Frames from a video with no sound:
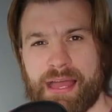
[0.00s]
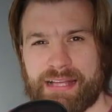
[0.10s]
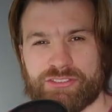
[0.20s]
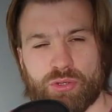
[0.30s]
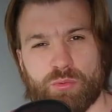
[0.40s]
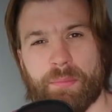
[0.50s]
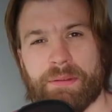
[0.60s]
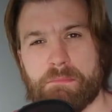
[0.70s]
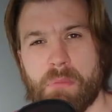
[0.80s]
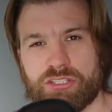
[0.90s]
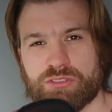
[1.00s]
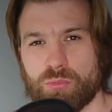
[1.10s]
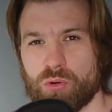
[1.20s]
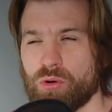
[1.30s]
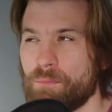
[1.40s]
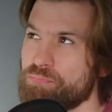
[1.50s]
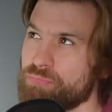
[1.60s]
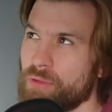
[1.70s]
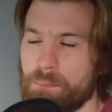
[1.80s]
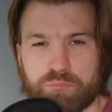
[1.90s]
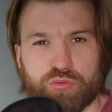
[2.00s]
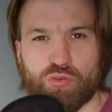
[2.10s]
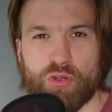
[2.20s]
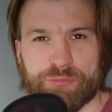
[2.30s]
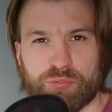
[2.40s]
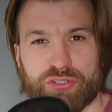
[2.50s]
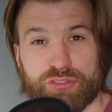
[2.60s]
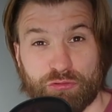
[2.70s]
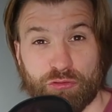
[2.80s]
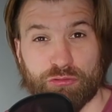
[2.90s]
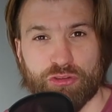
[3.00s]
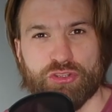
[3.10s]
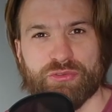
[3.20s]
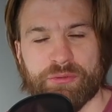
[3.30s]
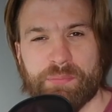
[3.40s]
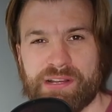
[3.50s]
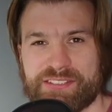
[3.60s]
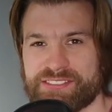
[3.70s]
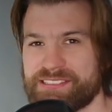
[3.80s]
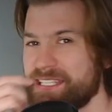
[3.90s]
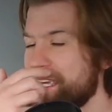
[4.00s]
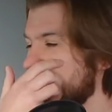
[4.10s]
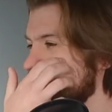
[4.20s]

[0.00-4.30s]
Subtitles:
and so will be much more prosperous for you as a person